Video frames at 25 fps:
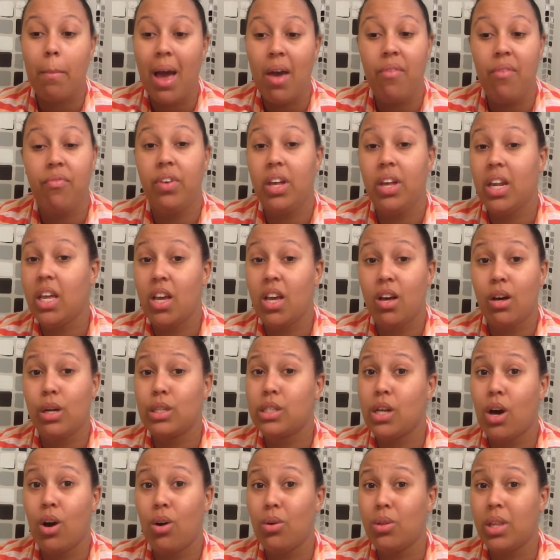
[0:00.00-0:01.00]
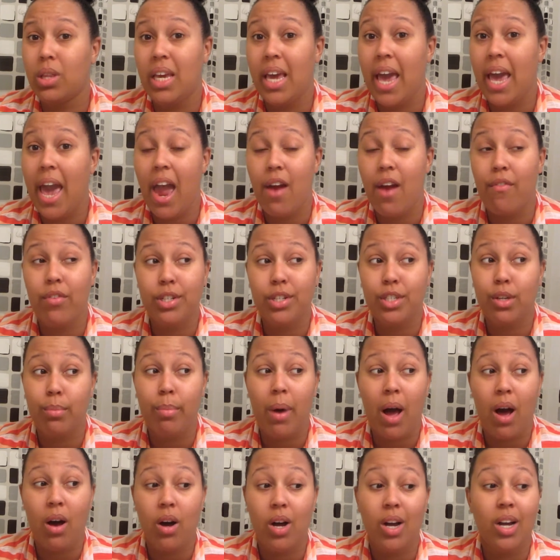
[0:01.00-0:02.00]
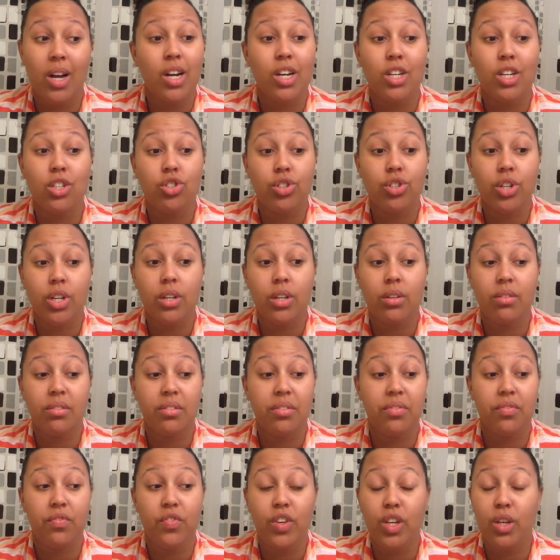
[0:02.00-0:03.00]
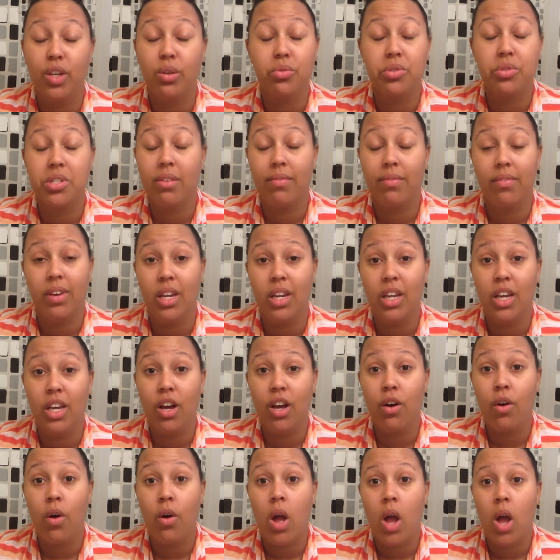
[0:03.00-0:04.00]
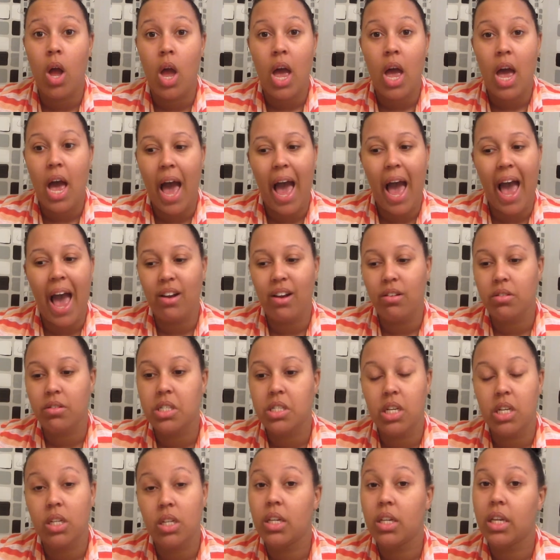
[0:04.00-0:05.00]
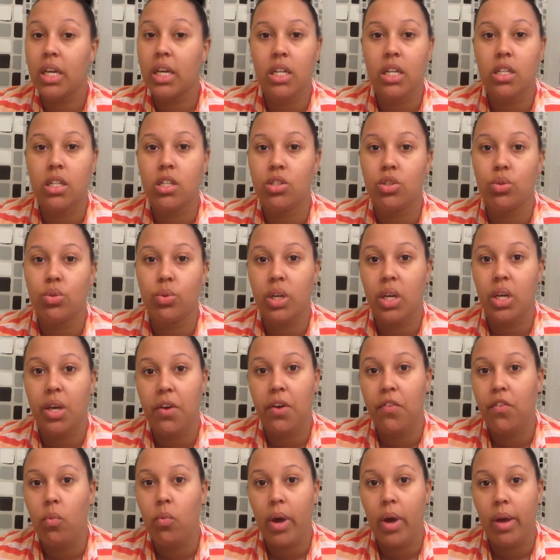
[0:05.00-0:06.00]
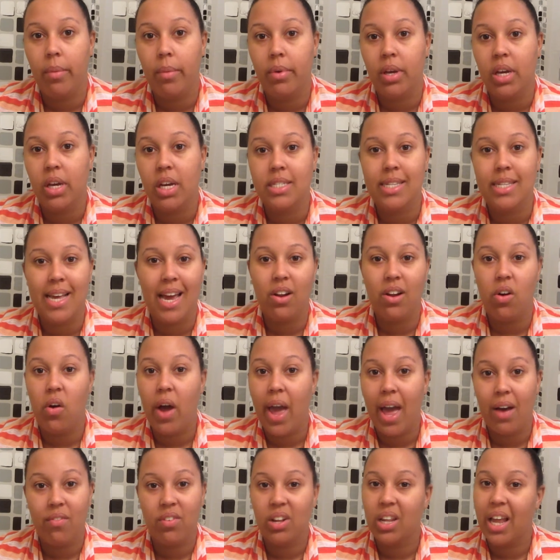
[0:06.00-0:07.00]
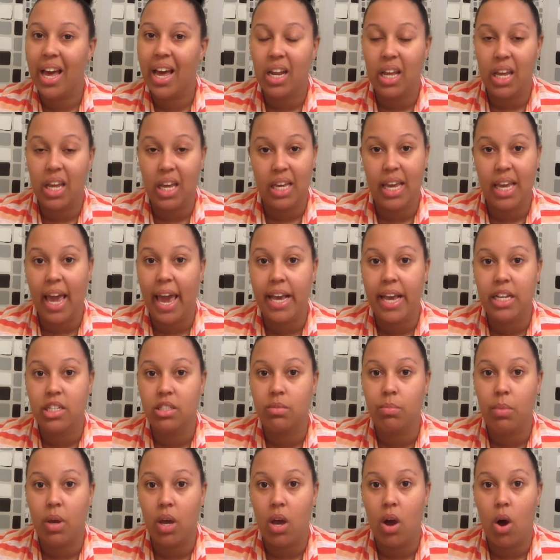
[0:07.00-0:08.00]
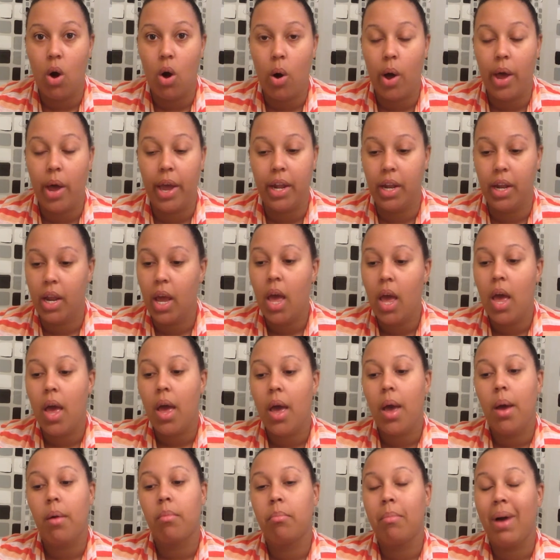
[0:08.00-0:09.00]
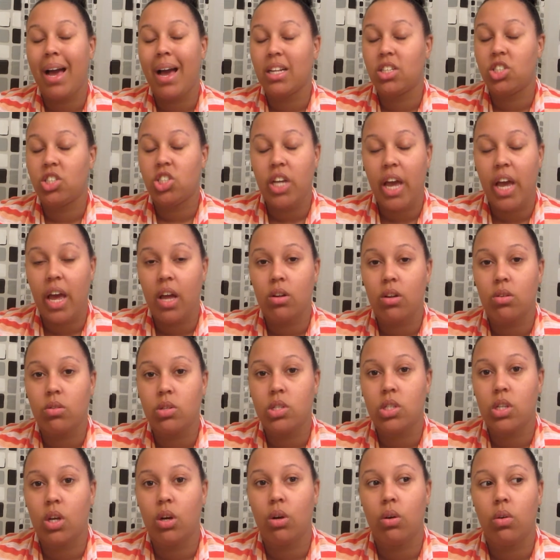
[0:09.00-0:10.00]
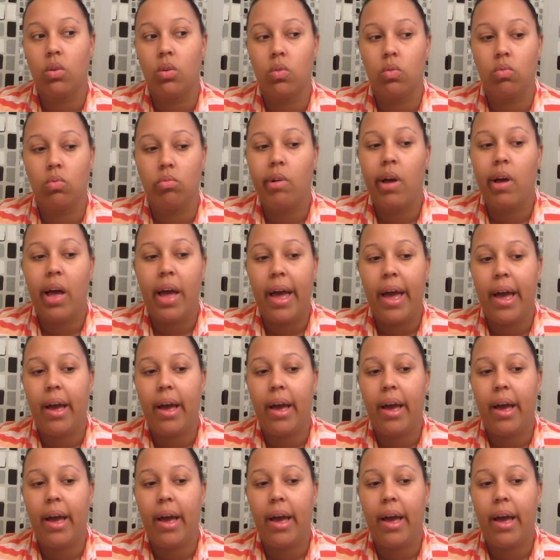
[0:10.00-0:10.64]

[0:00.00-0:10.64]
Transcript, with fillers: my videos only average about 100 views a video, I don't see the need to do a giveaway because I don't have a lot of engagement on my channel. So